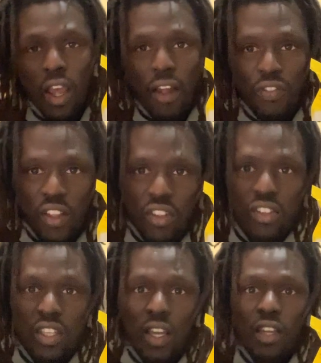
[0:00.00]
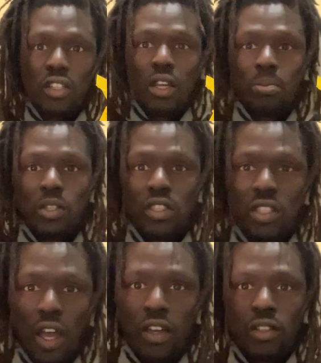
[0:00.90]
And then the second tip is
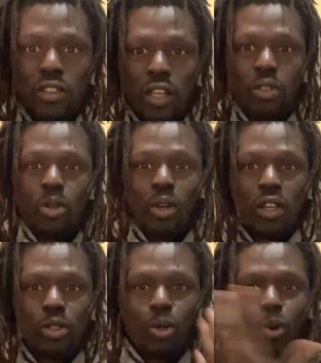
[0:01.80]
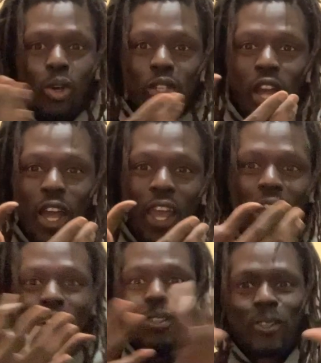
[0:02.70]
scientists have told us to wash our
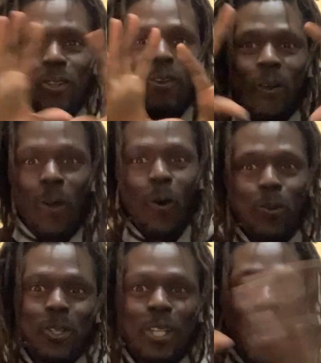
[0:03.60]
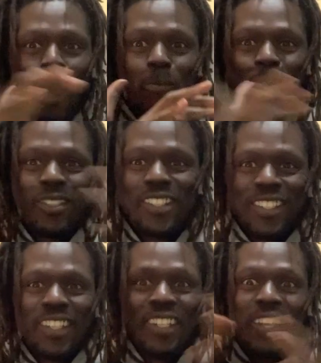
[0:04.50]
hands all the time.
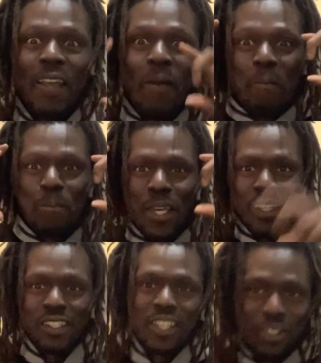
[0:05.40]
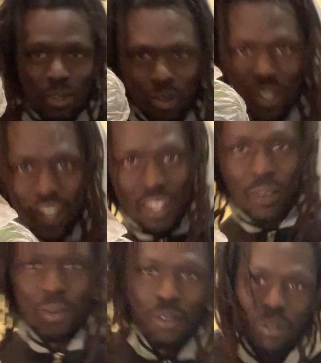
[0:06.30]
Peace is you. Thank
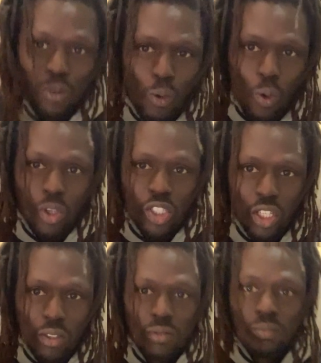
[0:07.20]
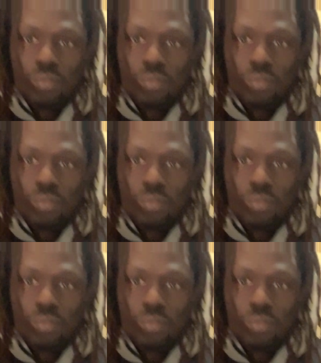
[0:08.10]
you for watching.